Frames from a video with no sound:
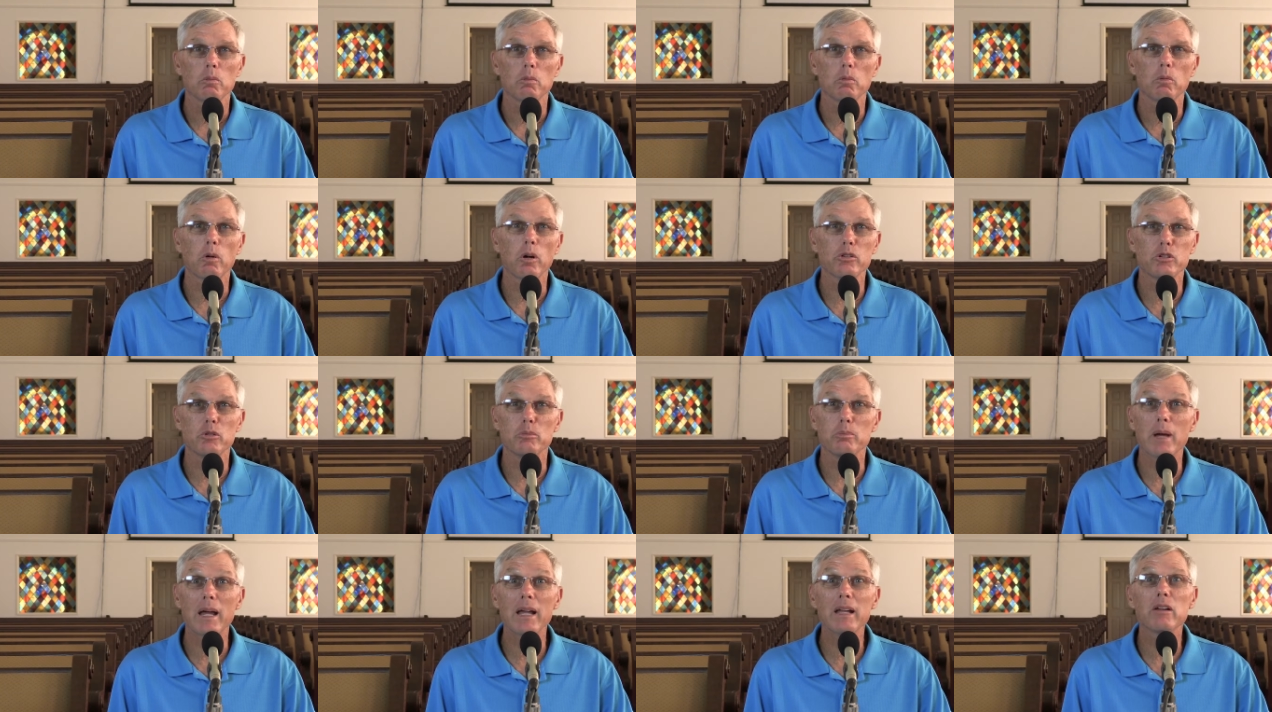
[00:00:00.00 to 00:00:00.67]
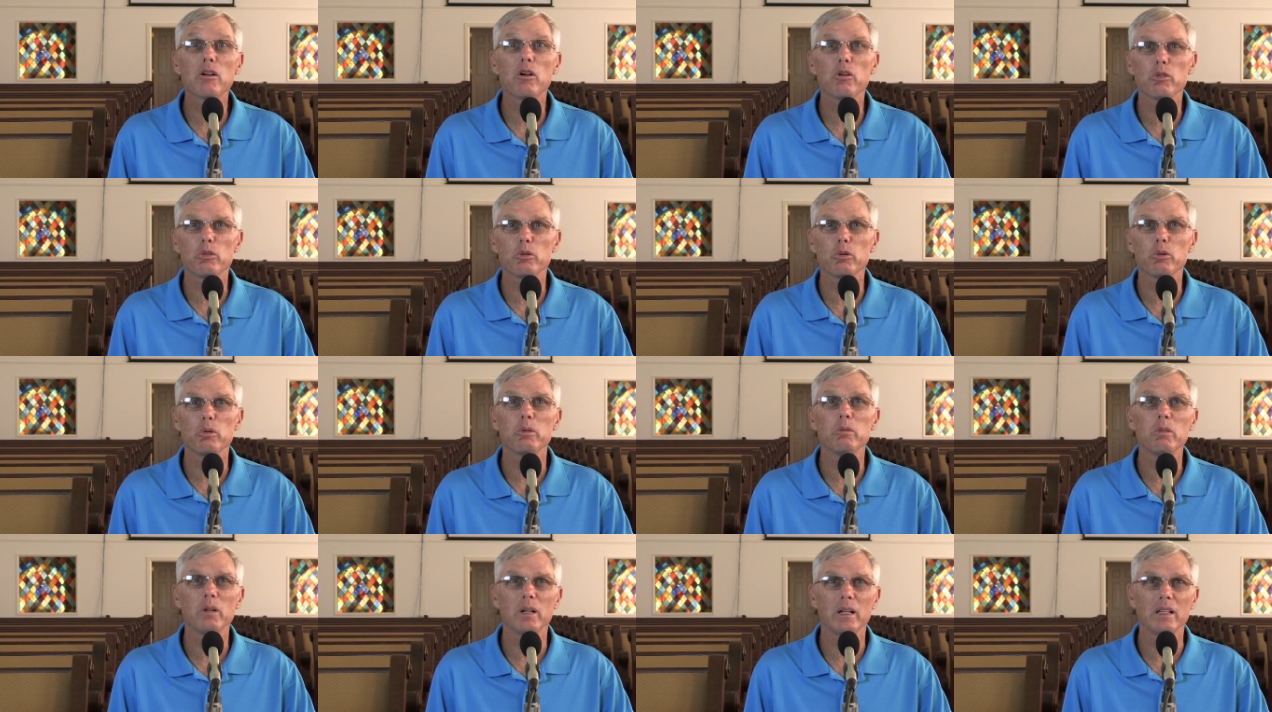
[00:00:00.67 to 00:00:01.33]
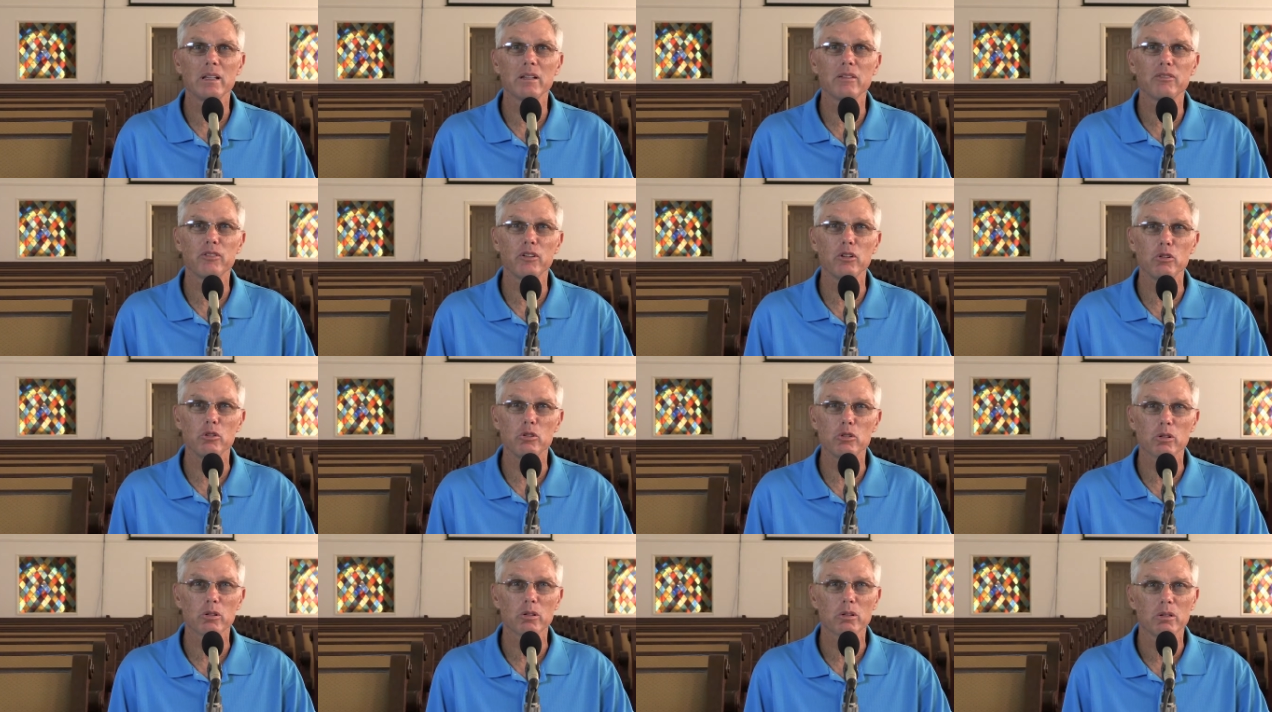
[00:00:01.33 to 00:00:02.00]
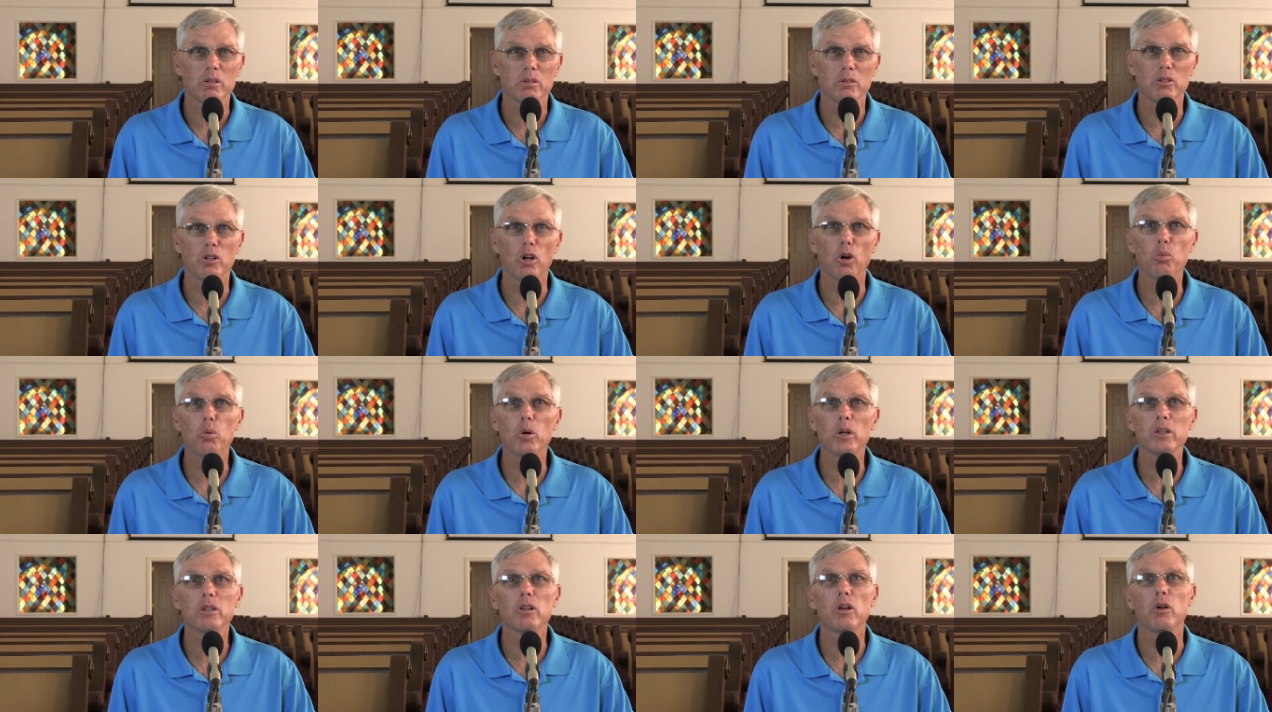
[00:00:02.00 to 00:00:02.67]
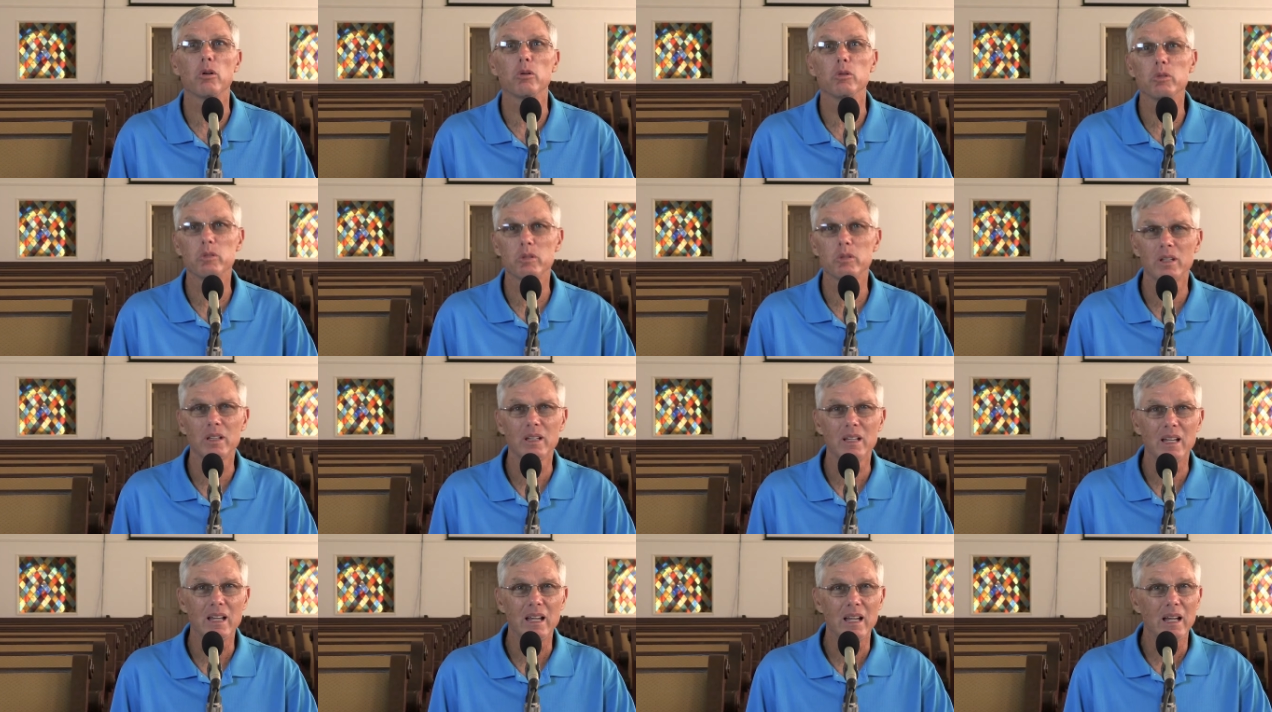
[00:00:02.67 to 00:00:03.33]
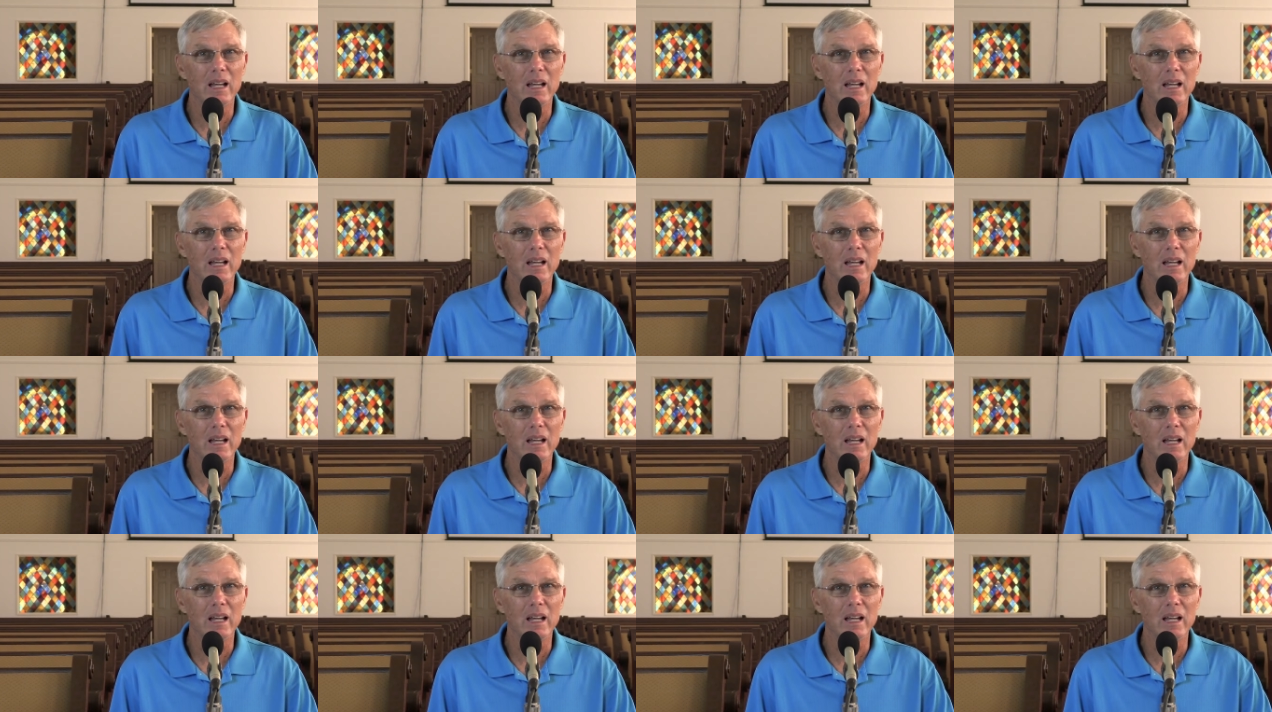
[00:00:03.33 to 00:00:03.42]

what you may go through in the future, no one knows.